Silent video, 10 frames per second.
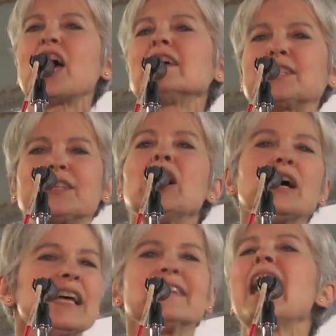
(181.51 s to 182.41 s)
just
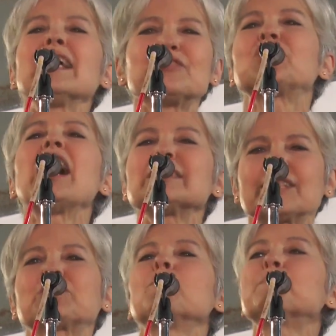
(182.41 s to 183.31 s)

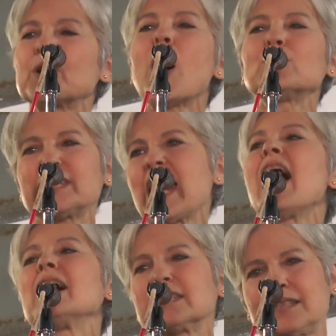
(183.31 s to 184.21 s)
to
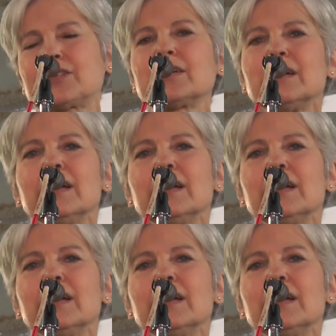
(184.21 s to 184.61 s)
protest